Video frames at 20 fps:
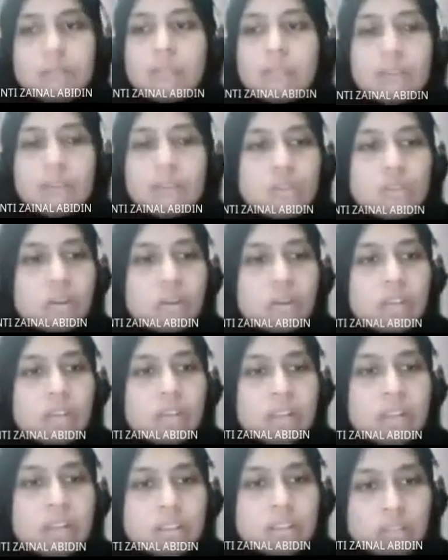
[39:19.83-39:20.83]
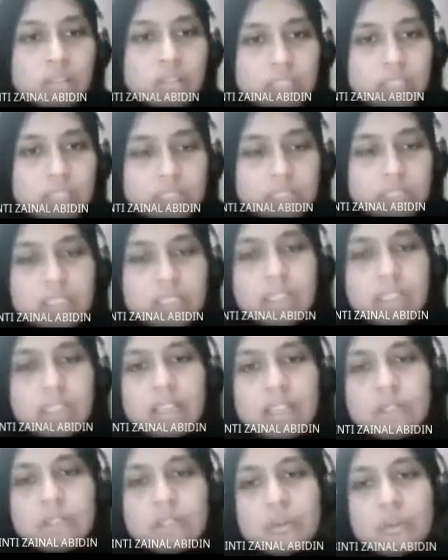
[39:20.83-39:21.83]
So an association that has
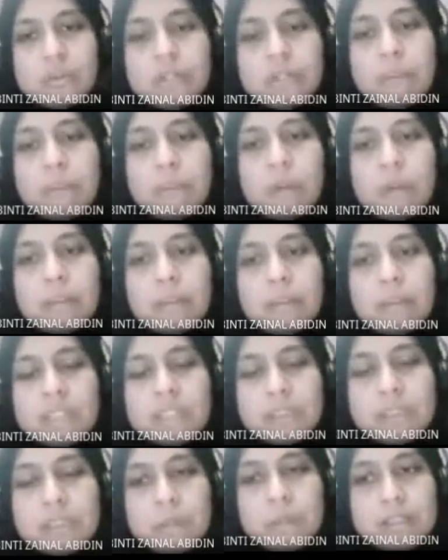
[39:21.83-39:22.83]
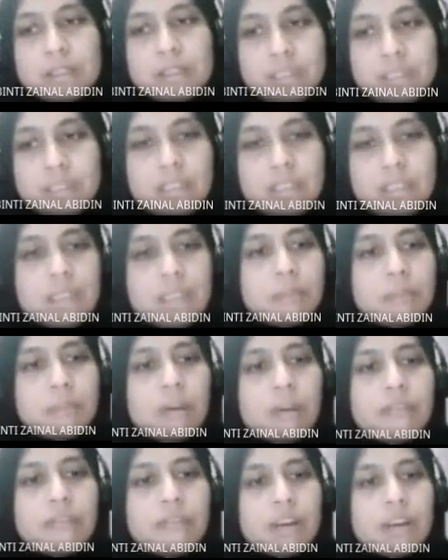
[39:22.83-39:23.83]
to support message passing in both
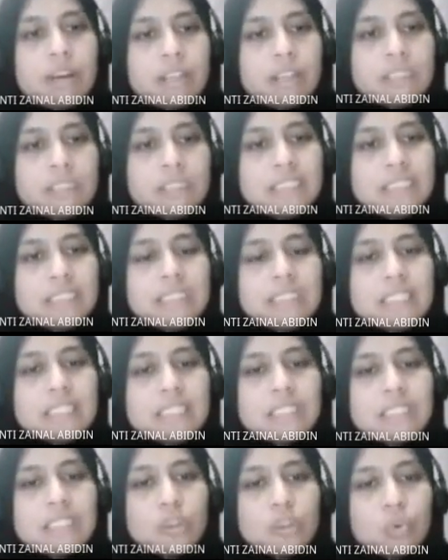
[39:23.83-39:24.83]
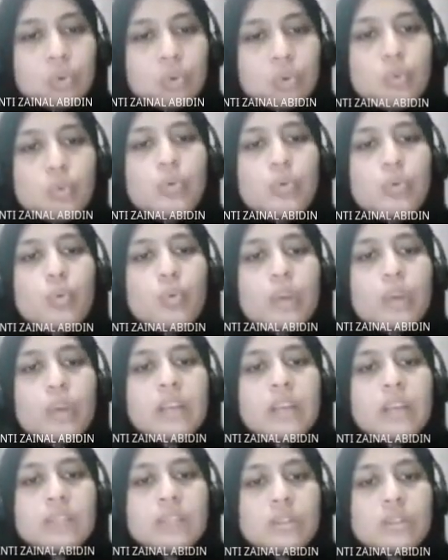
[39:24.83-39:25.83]
direction is a two-way
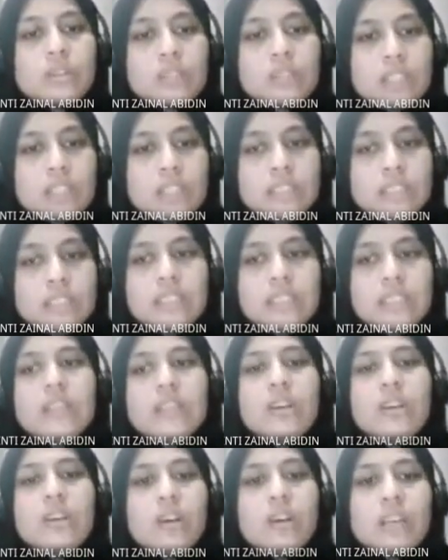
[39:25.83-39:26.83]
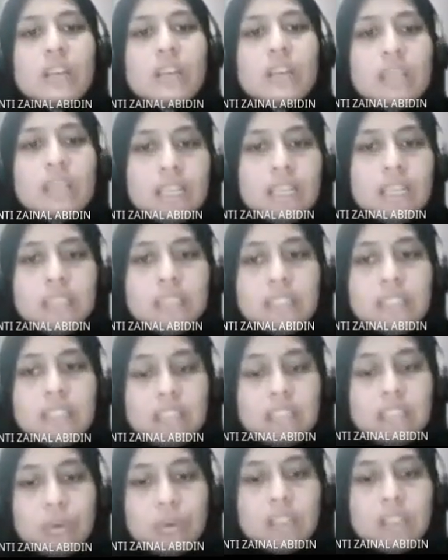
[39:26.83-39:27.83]
association. Okay, here the
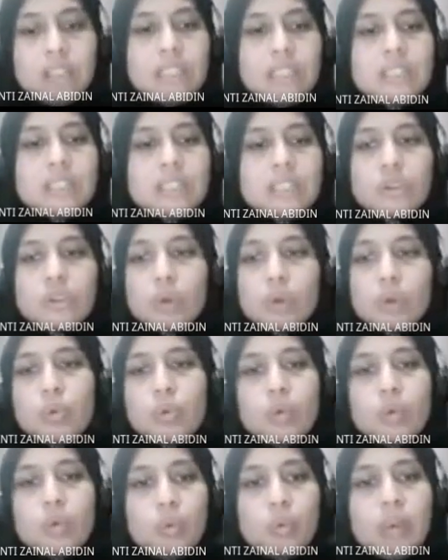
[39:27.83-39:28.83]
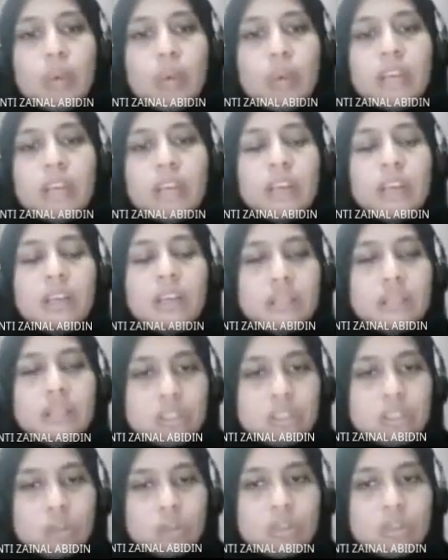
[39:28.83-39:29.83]
keyword is two-way
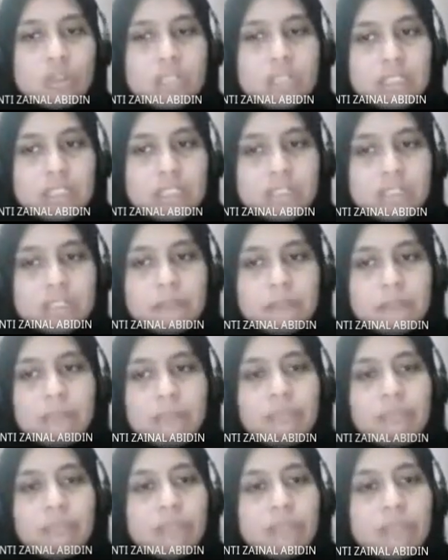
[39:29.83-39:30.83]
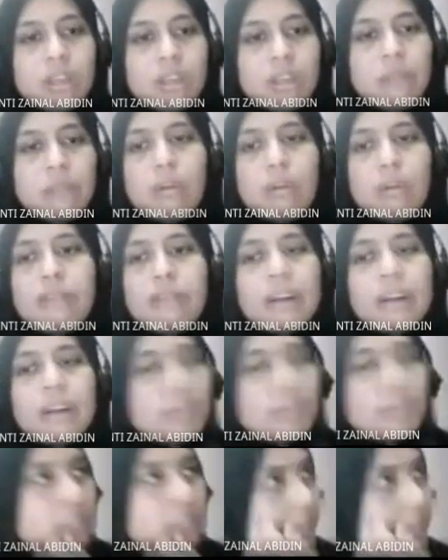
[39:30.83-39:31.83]
association in both
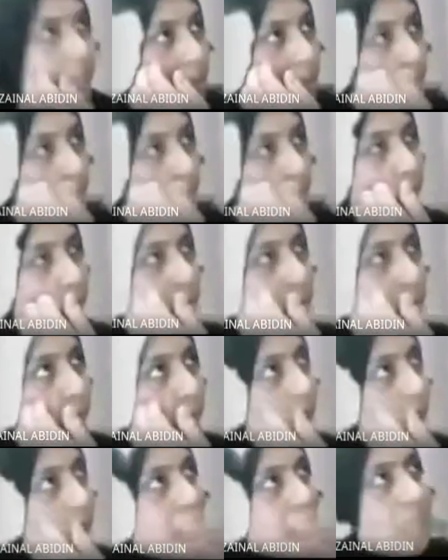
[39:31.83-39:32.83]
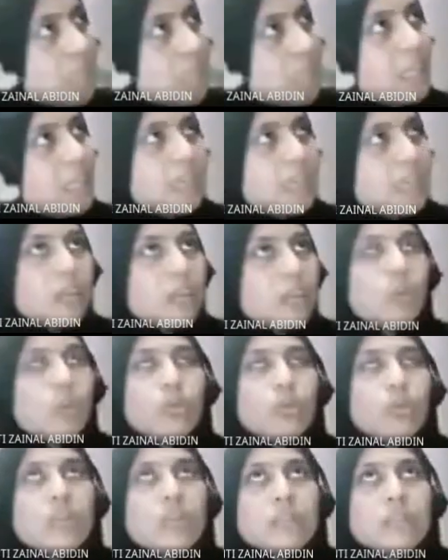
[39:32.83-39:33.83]
direction. That means from class A they can go to
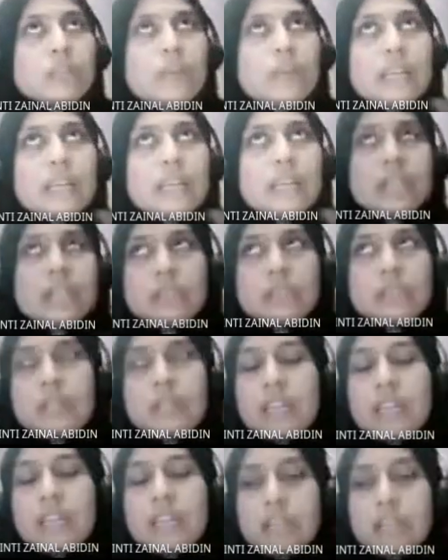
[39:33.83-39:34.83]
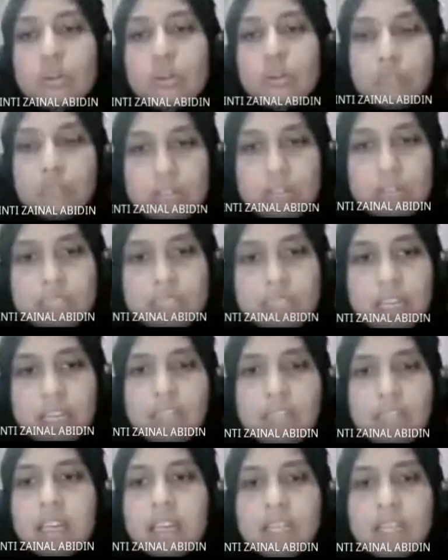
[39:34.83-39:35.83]
class B and class B they can go to class A.
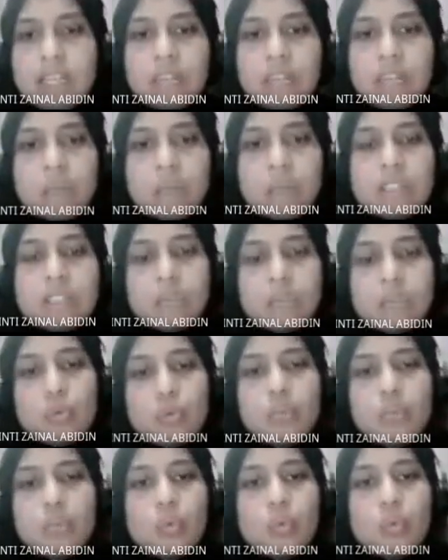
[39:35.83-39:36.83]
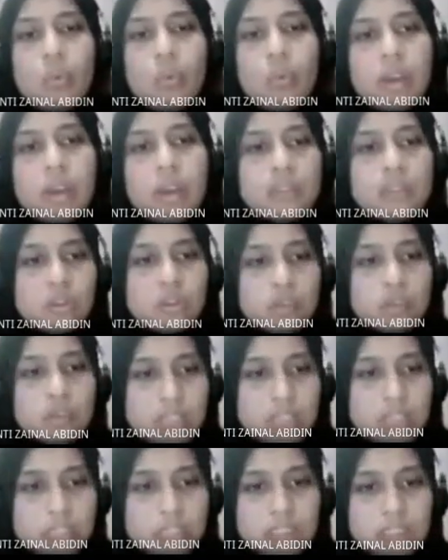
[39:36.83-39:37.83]
That one is two-way
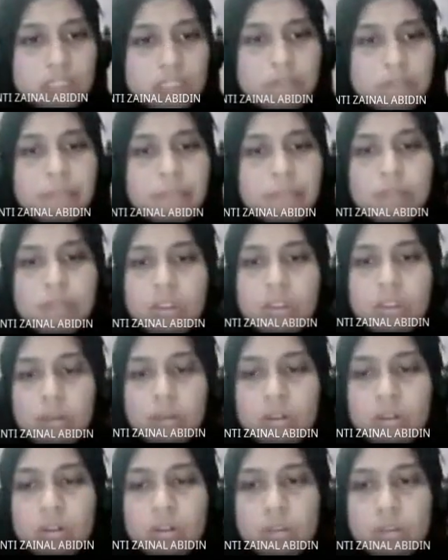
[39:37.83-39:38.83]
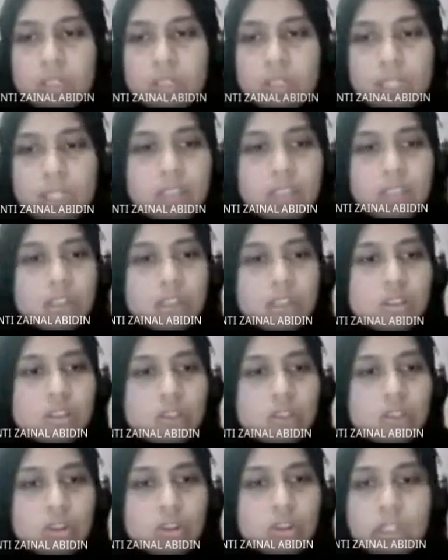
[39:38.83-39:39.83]
association. Okay,
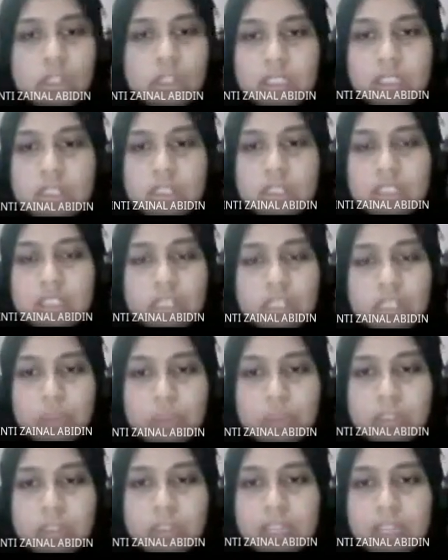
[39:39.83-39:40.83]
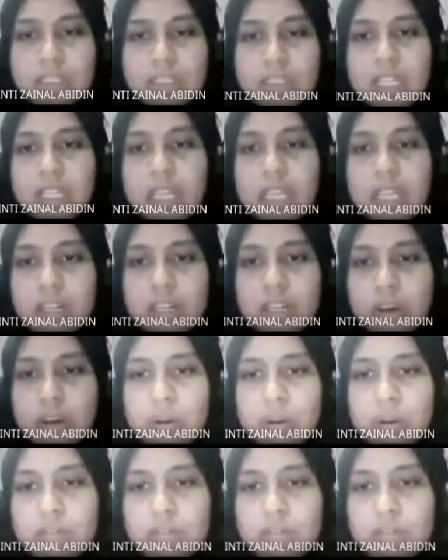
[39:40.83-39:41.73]
so here is the keyword actually arrowheads